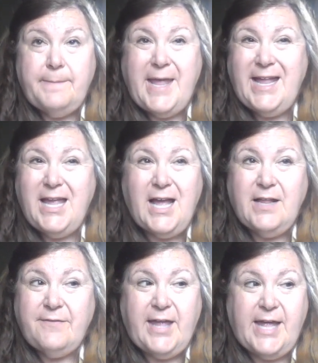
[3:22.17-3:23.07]
any kind
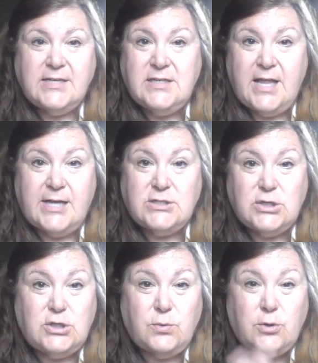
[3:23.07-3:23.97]
of a case that has to
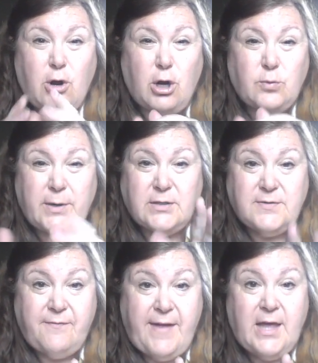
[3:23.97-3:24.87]
do with guardrails
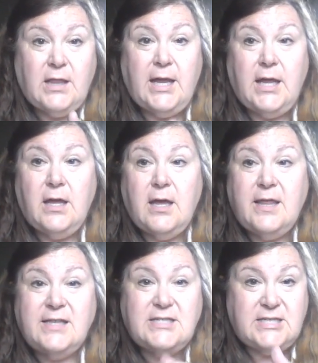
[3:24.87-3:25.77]
failing
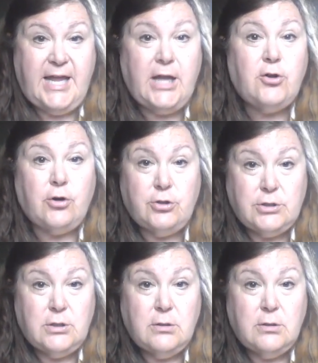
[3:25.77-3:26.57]
and the standard